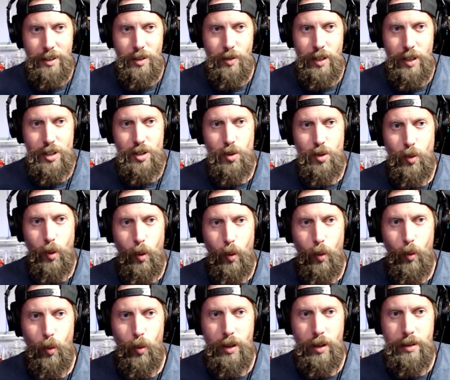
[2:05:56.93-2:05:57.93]
are you a
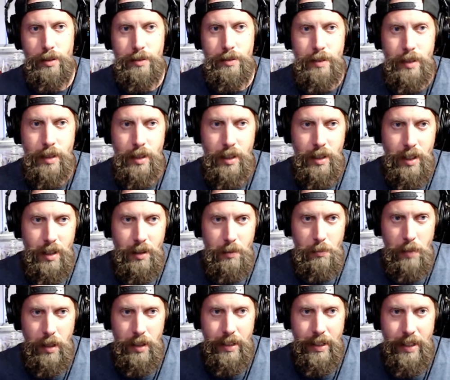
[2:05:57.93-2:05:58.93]
troll?
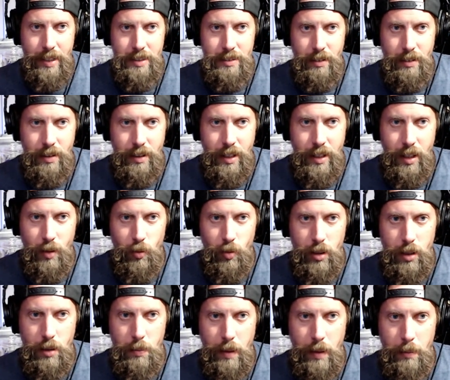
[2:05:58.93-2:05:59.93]
My last arcade
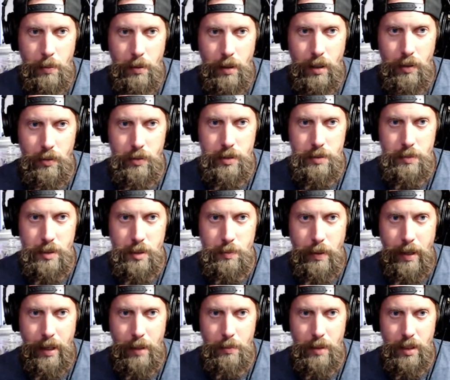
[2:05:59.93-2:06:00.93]
one up I bought was
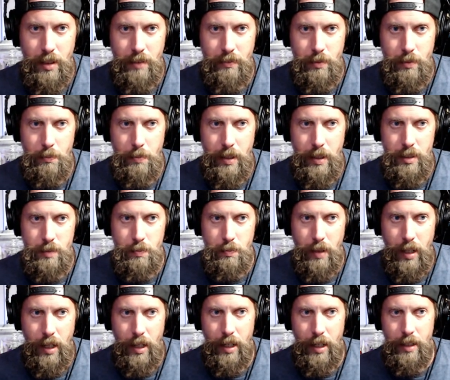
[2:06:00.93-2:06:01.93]
Miss Pac Man from
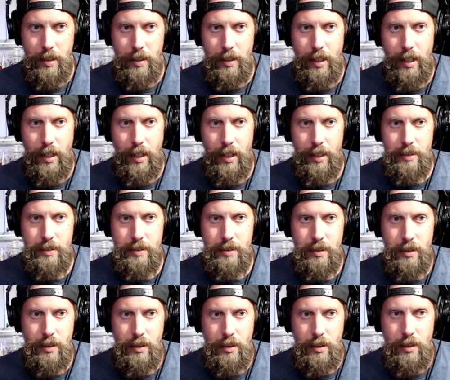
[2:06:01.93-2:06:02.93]
Best Buy.
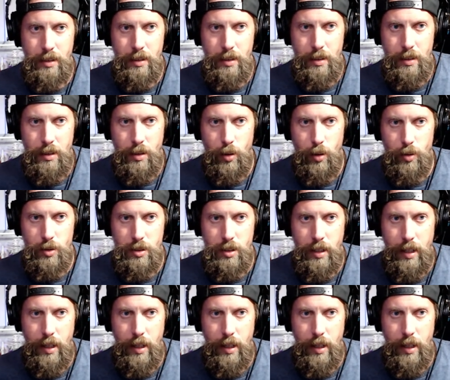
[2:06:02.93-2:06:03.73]
Nice. Oh,